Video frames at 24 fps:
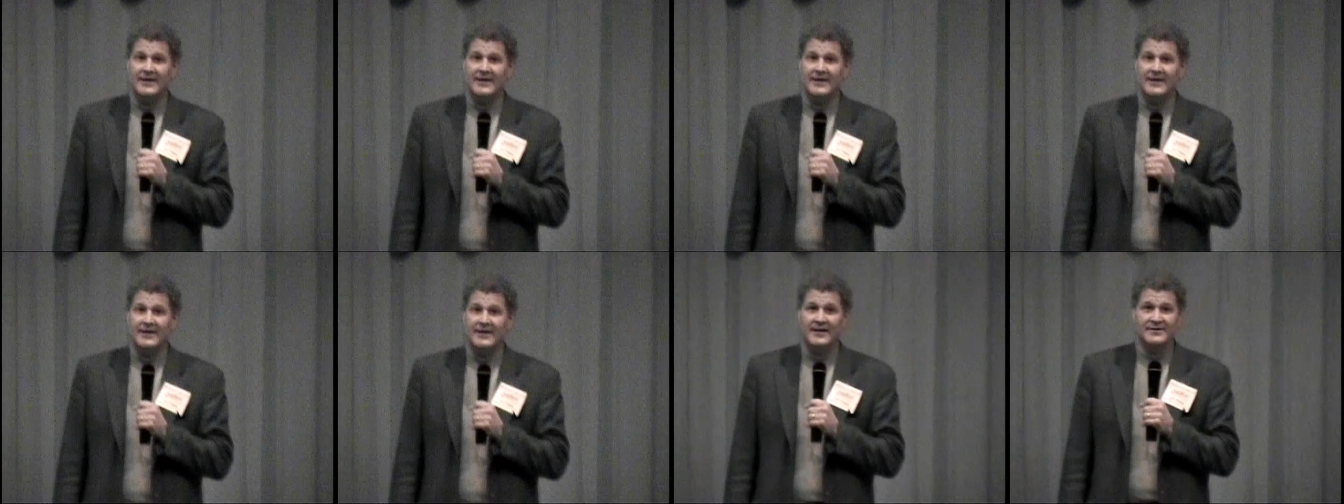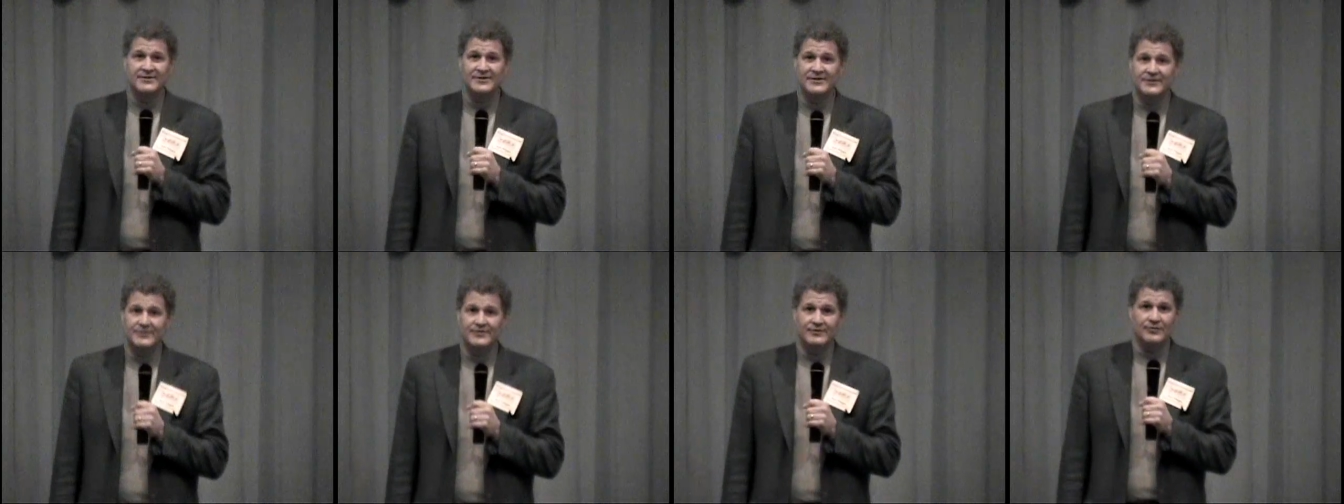any
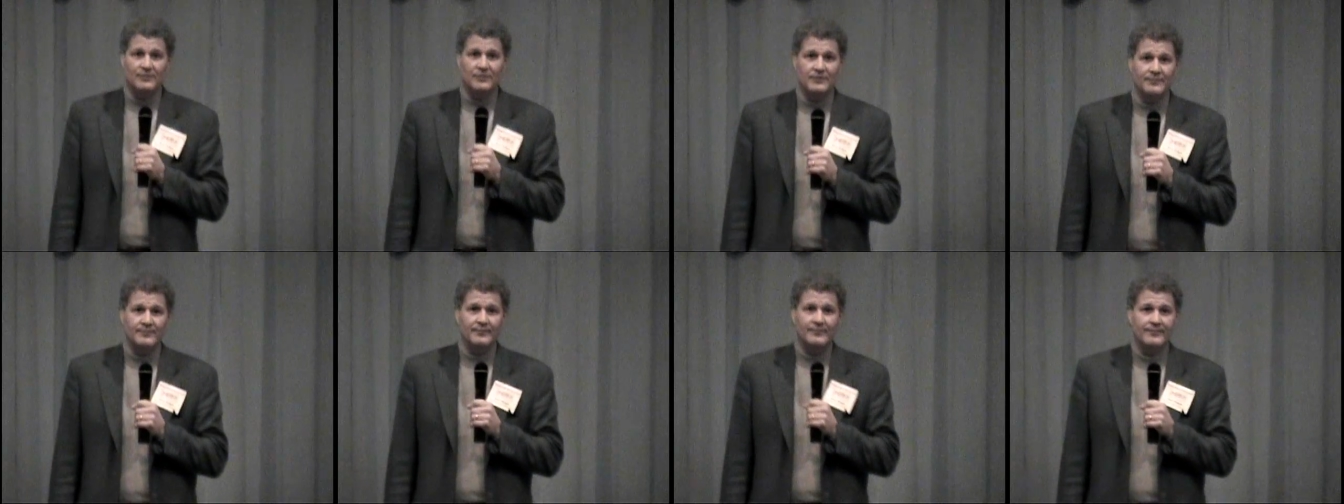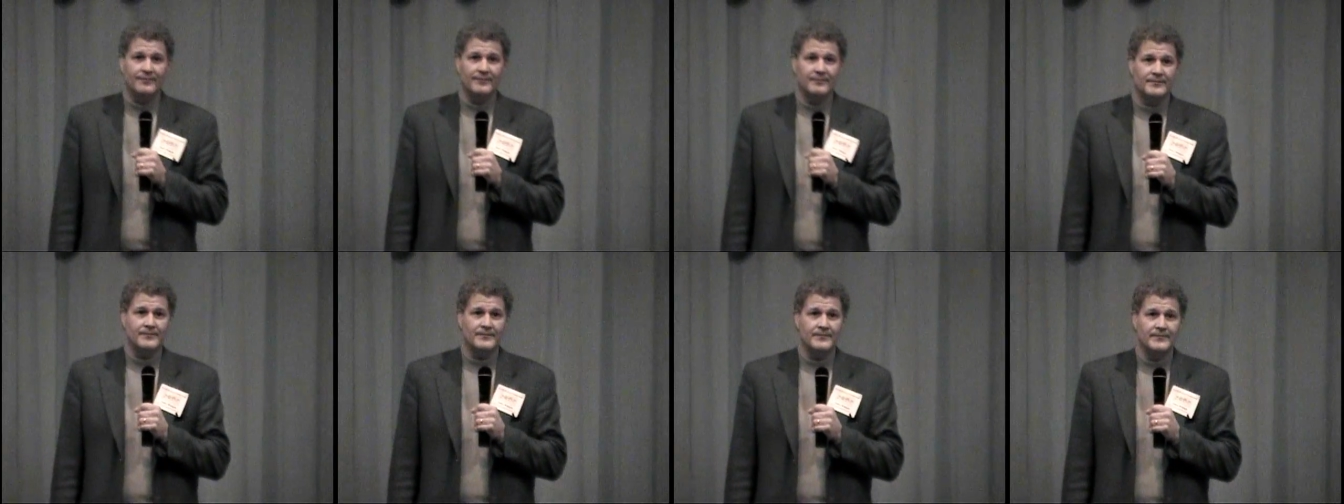attention to them.
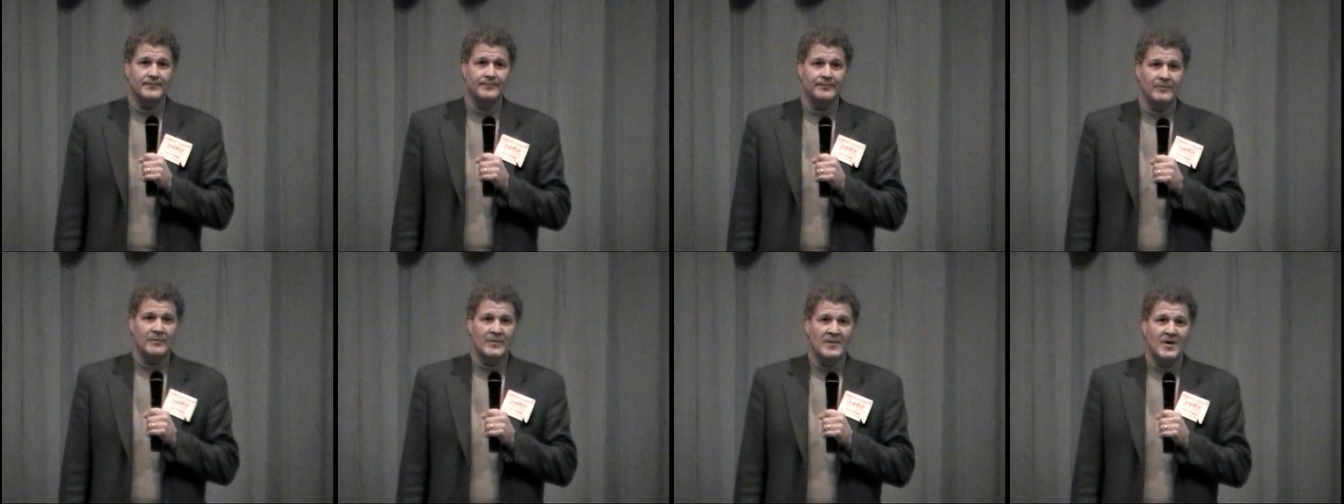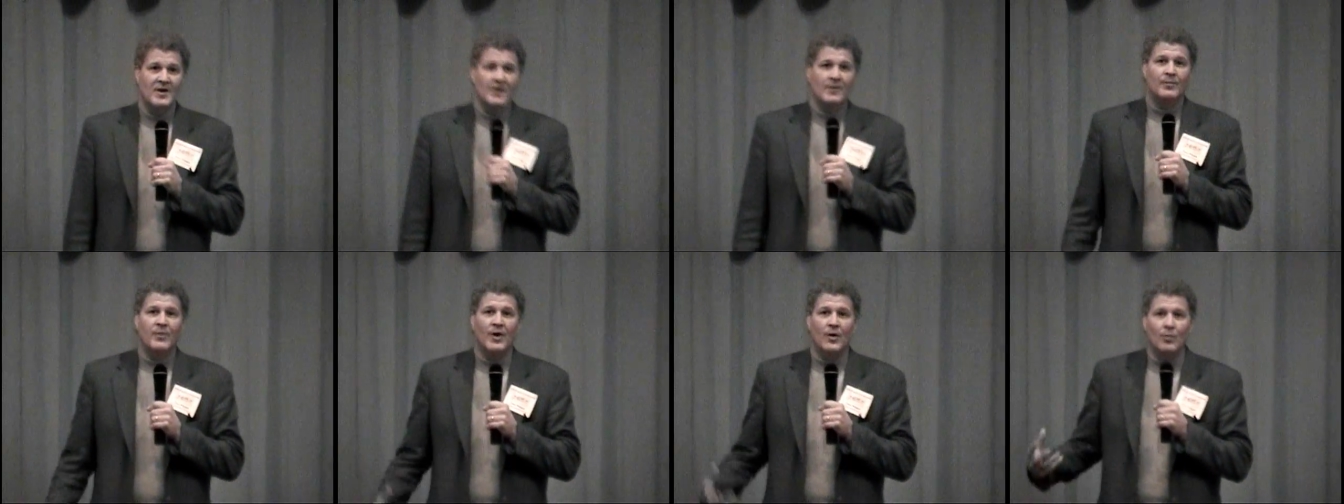
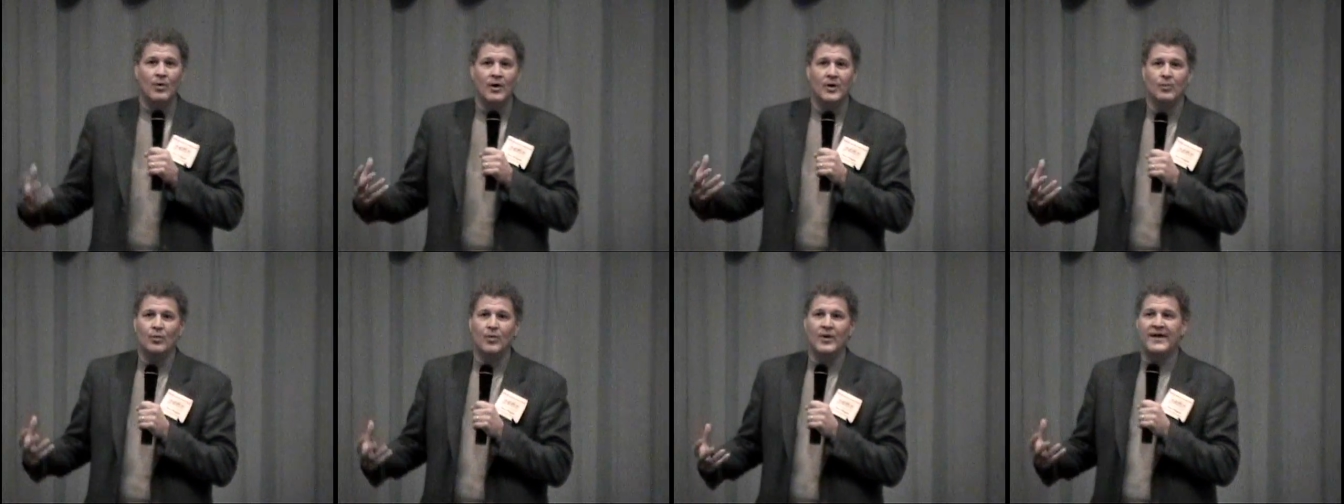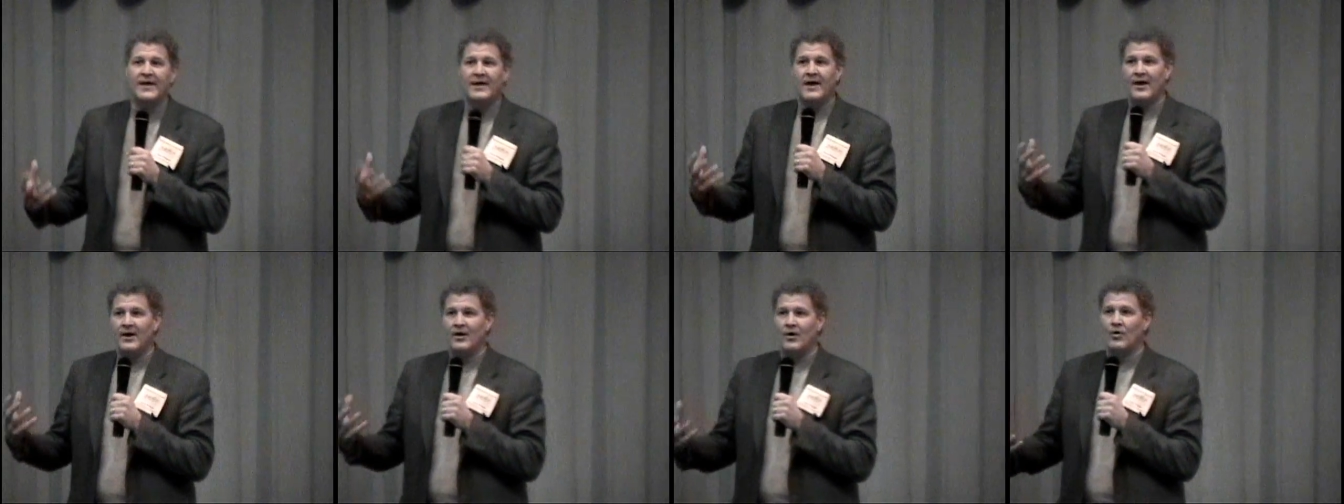But when
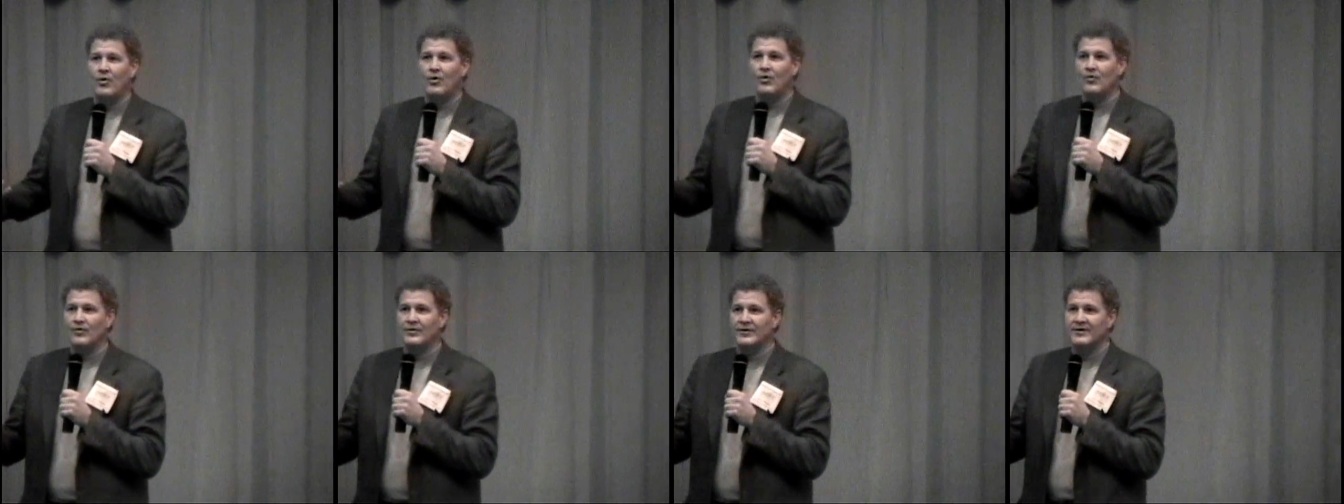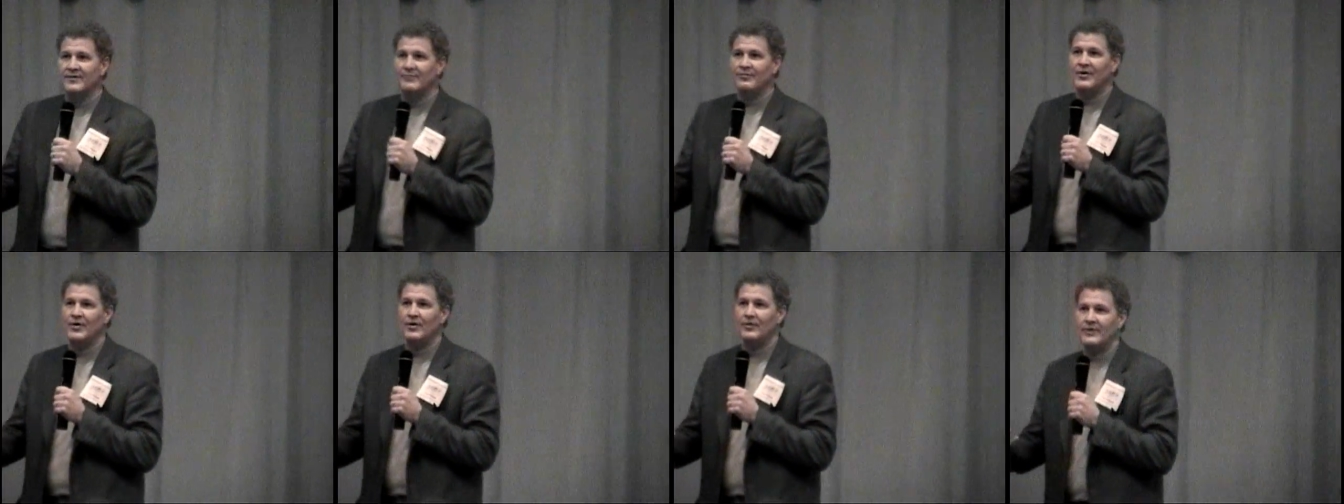we got a whole
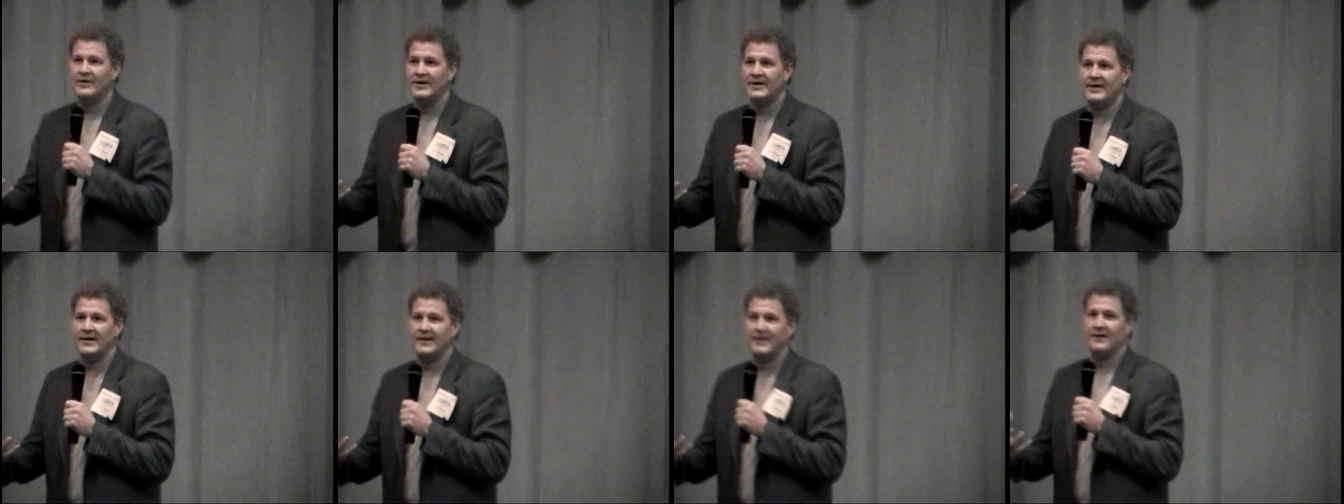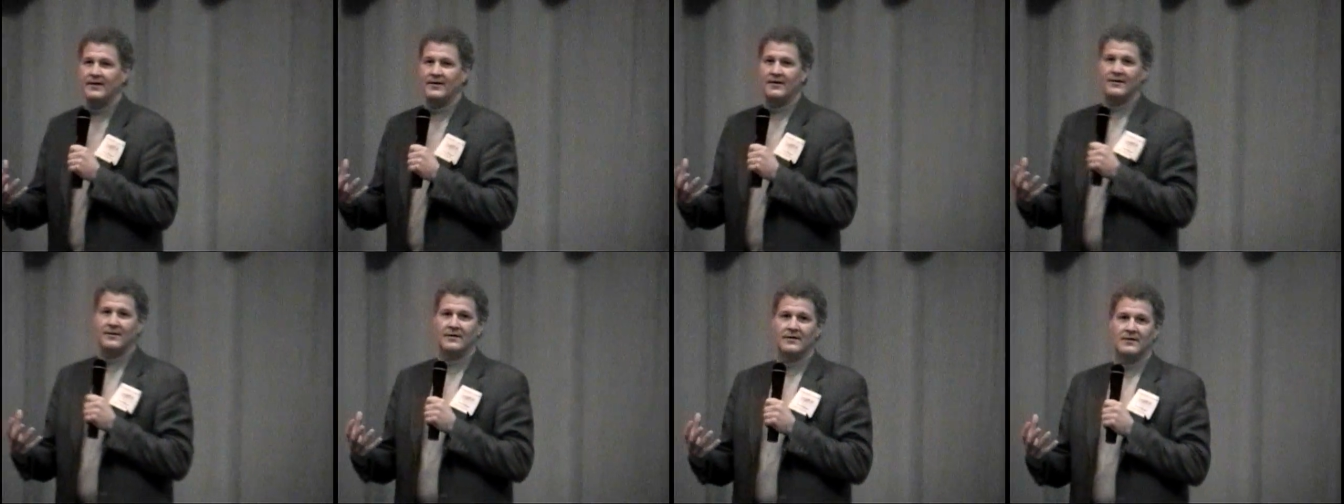community,